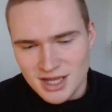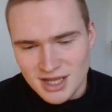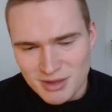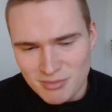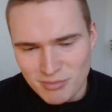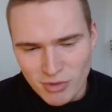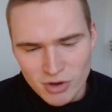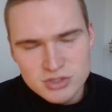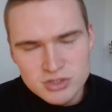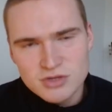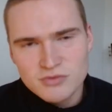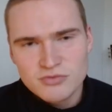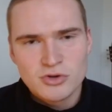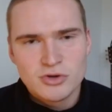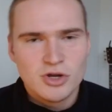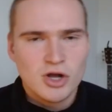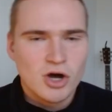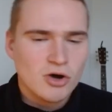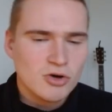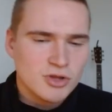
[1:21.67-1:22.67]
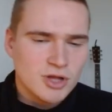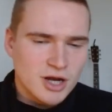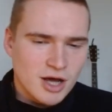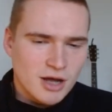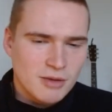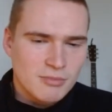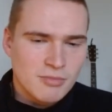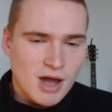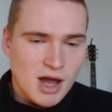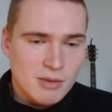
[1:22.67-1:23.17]
most of you know that
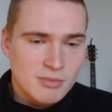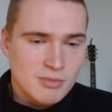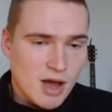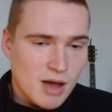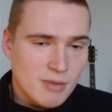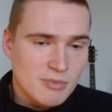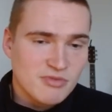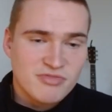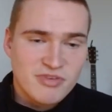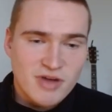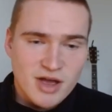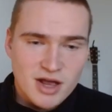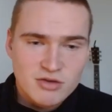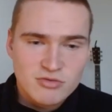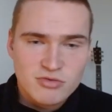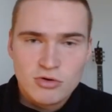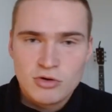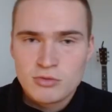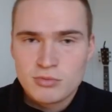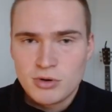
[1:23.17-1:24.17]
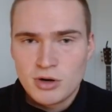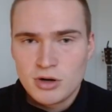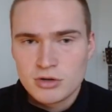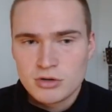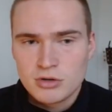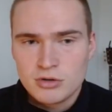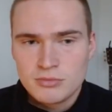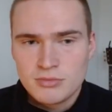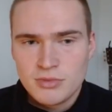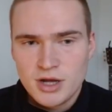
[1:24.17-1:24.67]
I'm, I'm I'm a fan of Hook
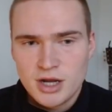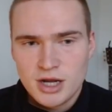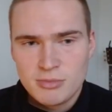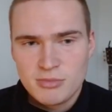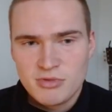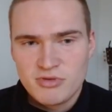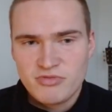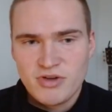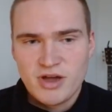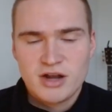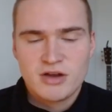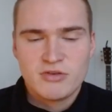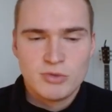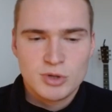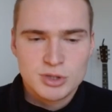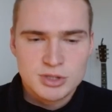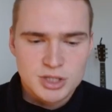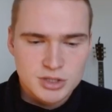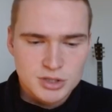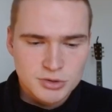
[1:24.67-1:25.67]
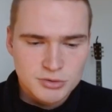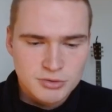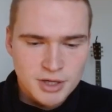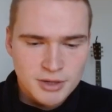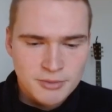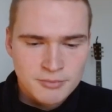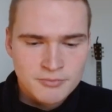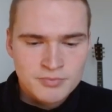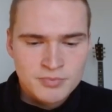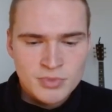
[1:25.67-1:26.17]
protocol, and I'm a fan of what they're
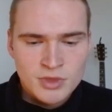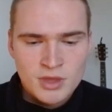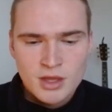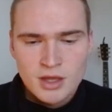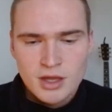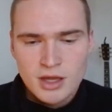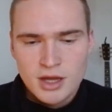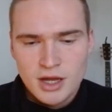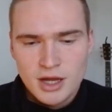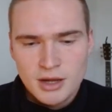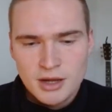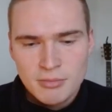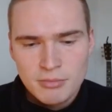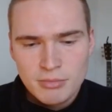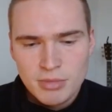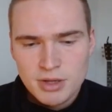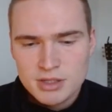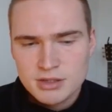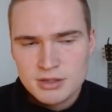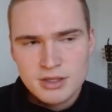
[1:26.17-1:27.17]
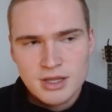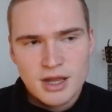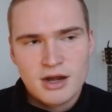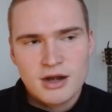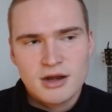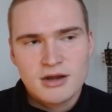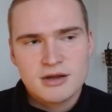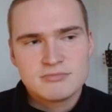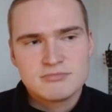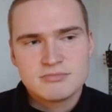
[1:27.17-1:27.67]
doing, um, but
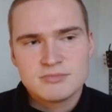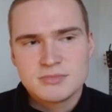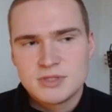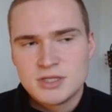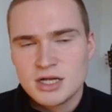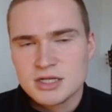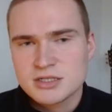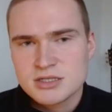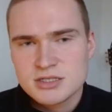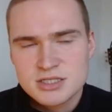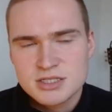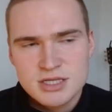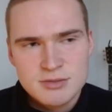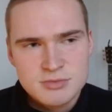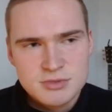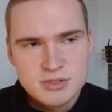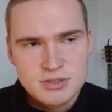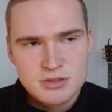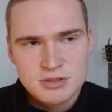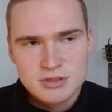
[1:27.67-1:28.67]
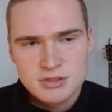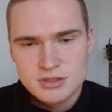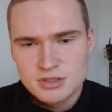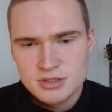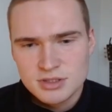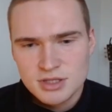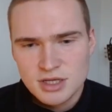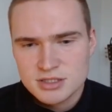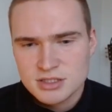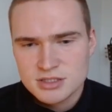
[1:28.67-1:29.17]
there doesn't seems to
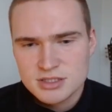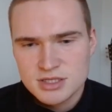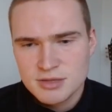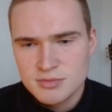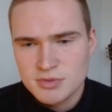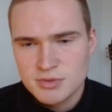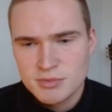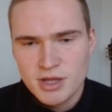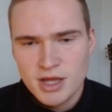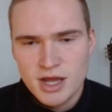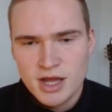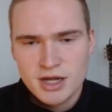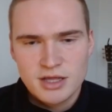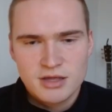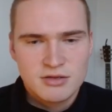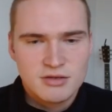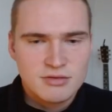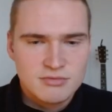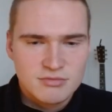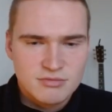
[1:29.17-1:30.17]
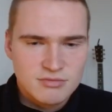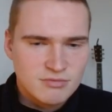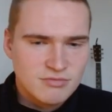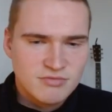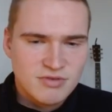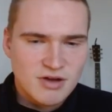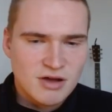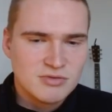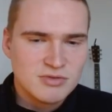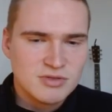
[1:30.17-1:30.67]
doesn't seem to be any
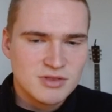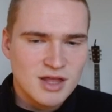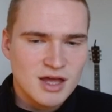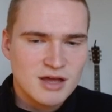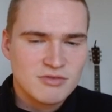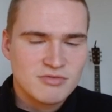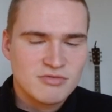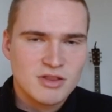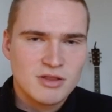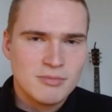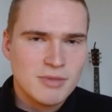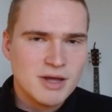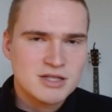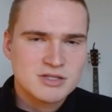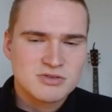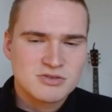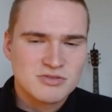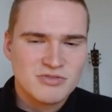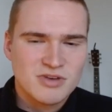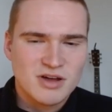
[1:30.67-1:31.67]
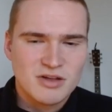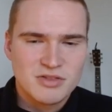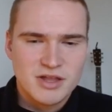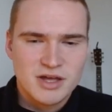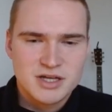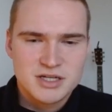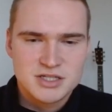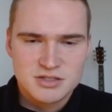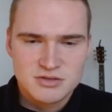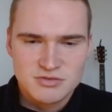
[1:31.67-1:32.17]
founda fundamental
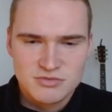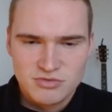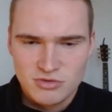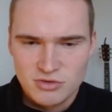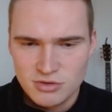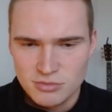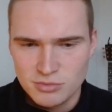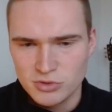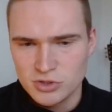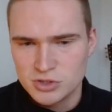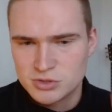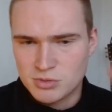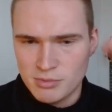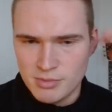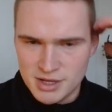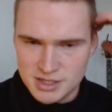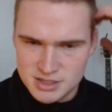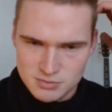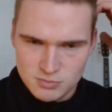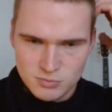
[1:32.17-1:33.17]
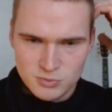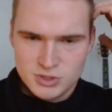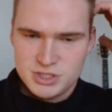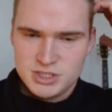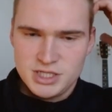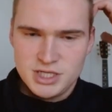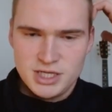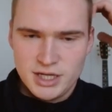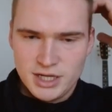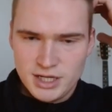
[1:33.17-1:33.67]
foundation for the bullish momentum we're
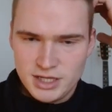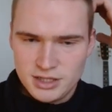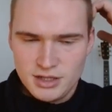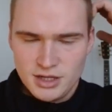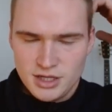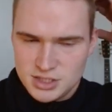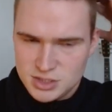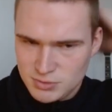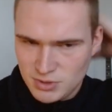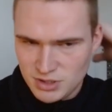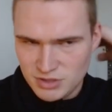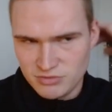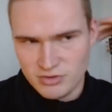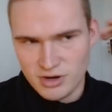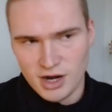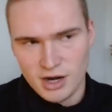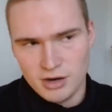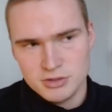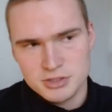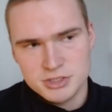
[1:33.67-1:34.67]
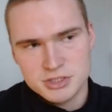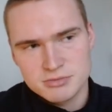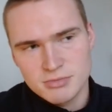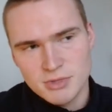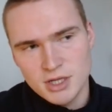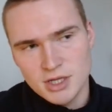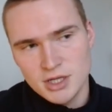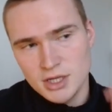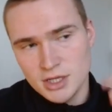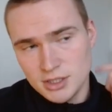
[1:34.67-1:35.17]
seeing in the last twenty-four hours.
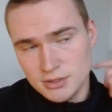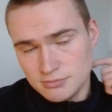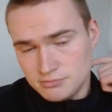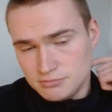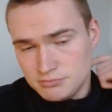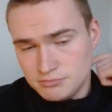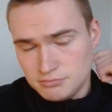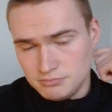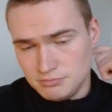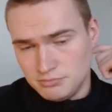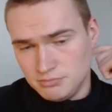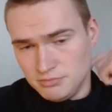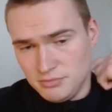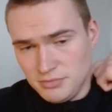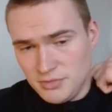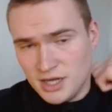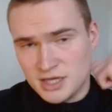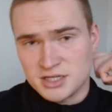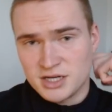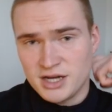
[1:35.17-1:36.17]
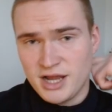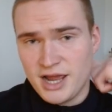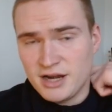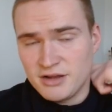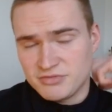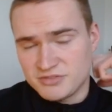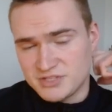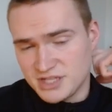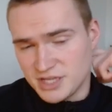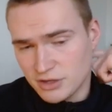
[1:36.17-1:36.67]
There's an N F
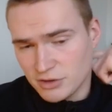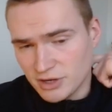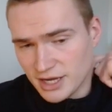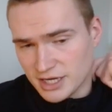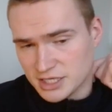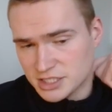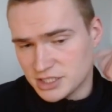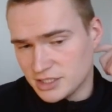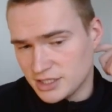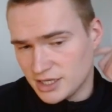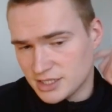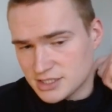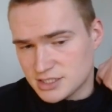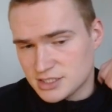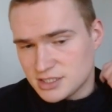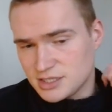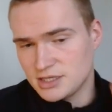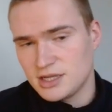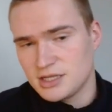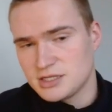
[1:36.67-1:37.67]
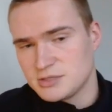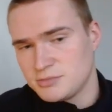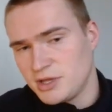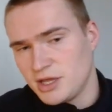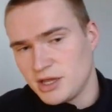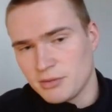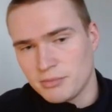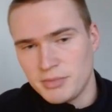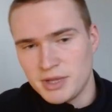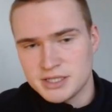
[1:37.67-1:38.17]
T collection that's uh, that's
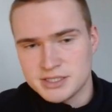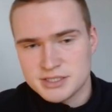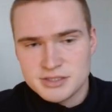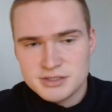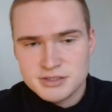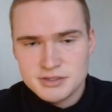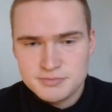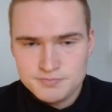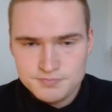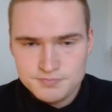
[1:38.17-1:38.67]
being minted,